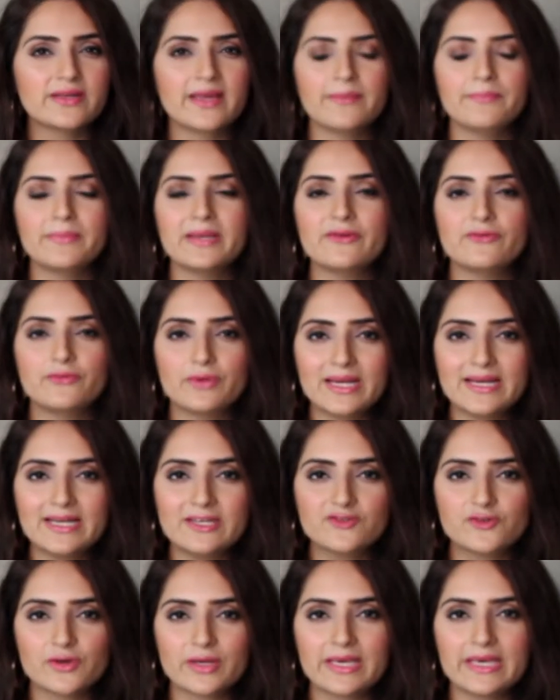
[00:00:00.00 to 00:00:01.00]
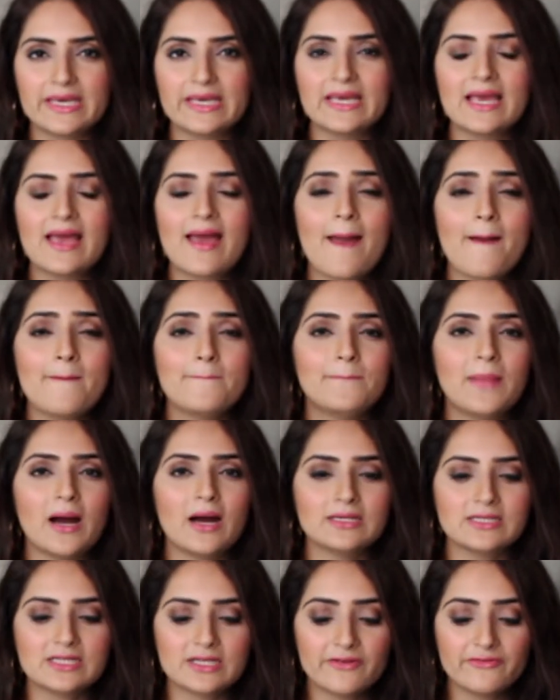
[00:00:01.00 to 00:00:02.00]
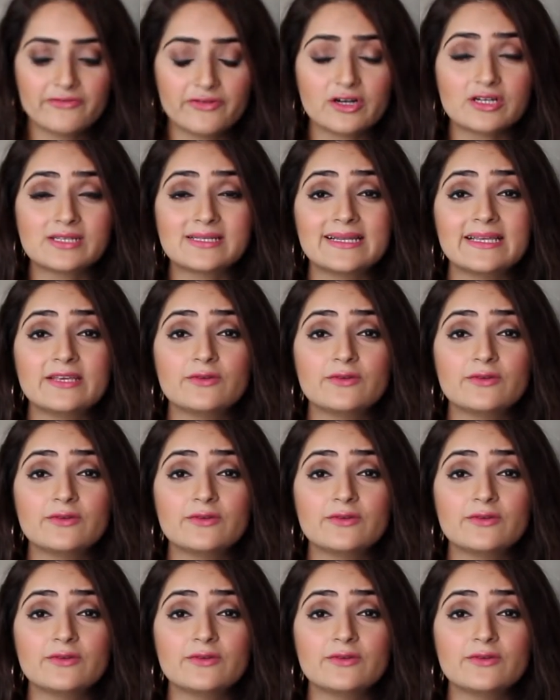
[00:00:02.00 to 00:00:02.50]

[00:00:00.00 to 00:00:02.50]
can be really tricky, but firstly,